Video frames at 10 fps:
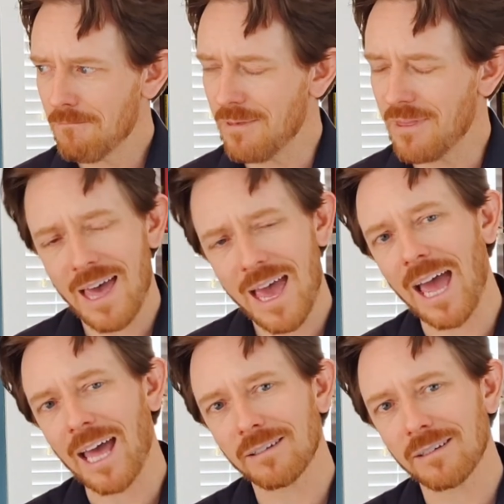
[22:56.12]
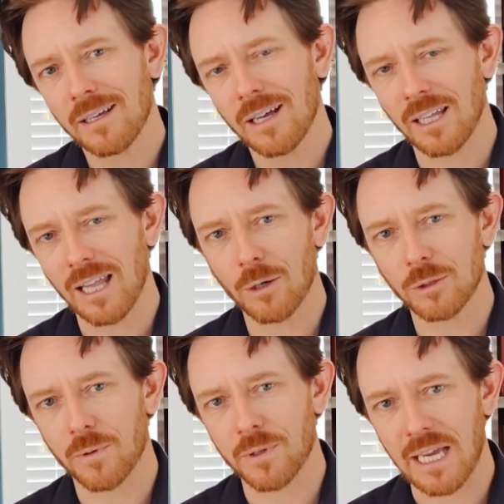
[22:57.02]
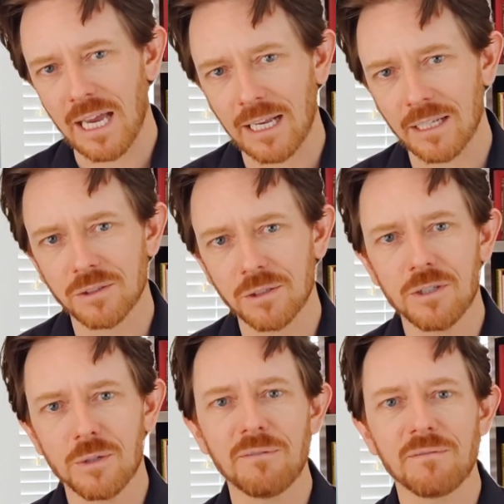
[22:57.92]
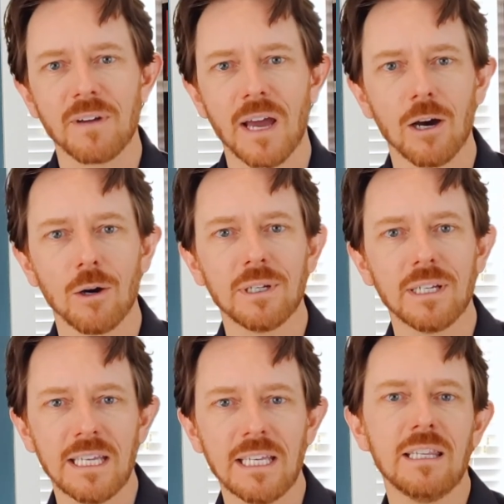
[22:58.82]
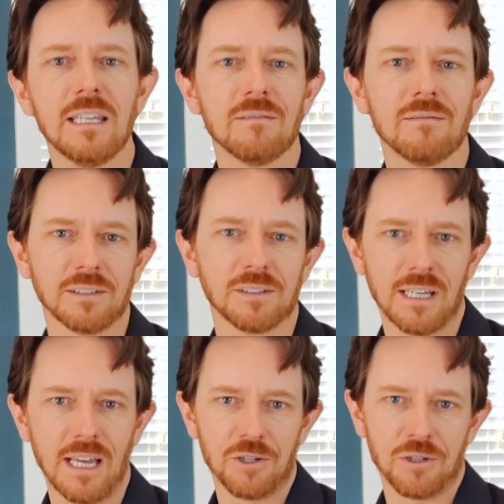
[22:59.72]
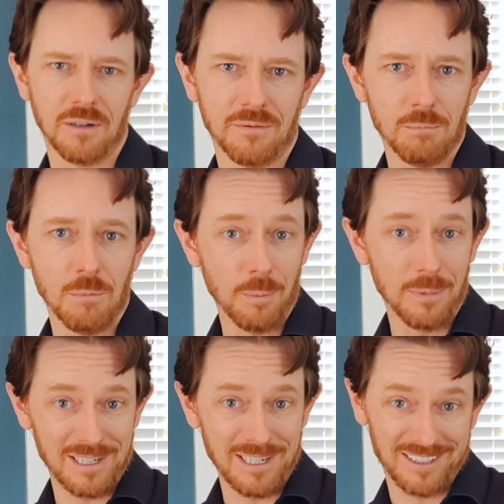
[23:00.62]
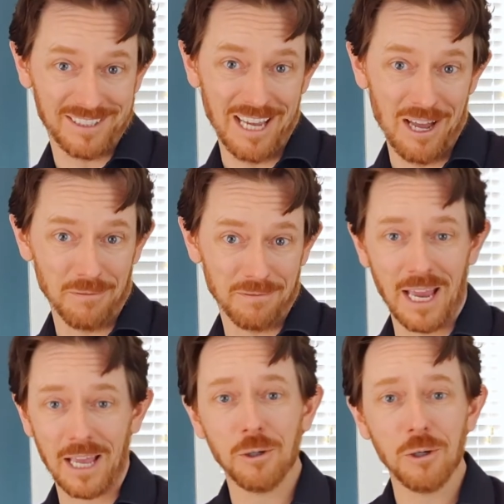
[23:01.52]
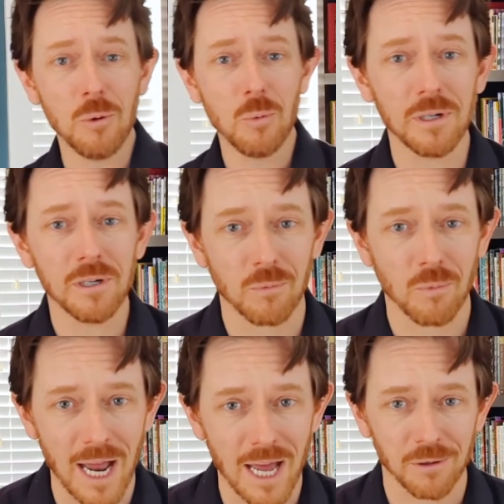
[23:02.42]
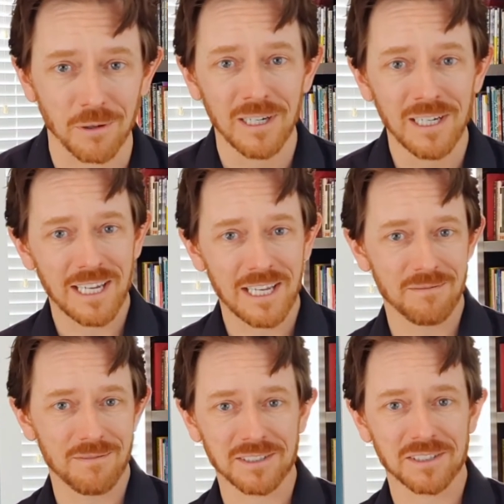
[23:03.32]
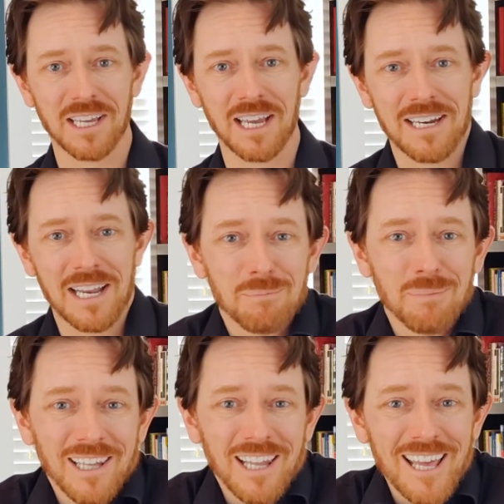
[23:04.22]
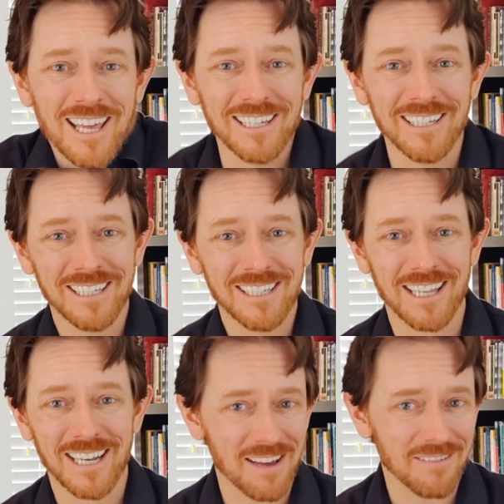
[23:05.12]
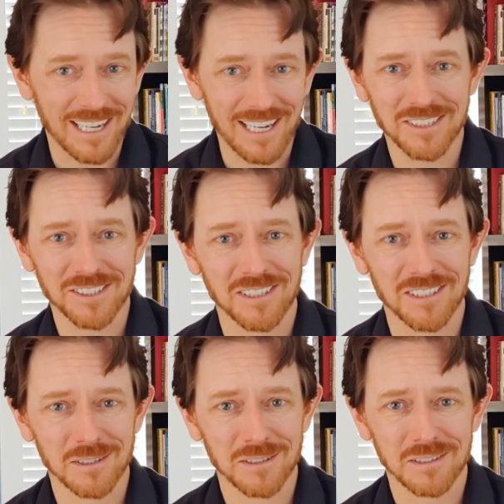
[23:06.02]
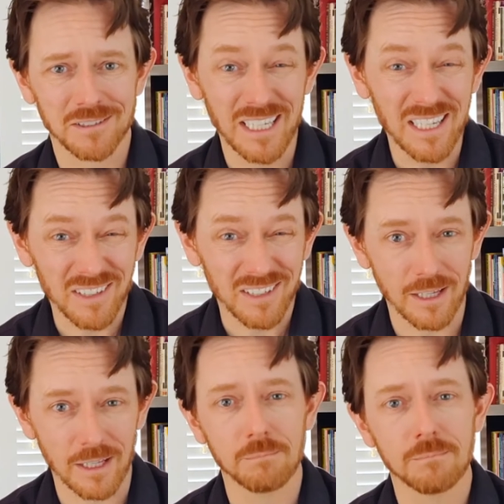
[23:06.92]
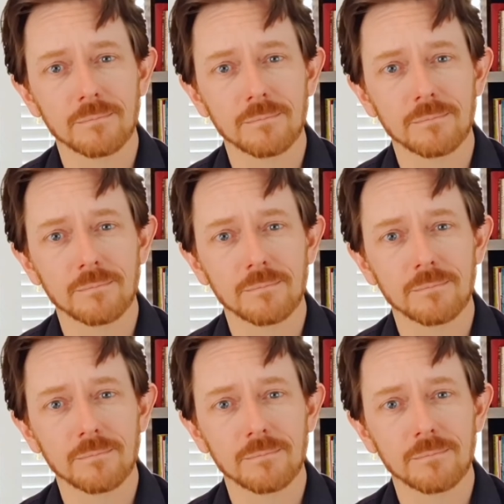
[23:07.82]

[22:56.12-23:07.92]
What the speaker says: That allows for the answer to be found in the investigation the moment itself. And who wouldn't rather investigate and play than have the answer given to them?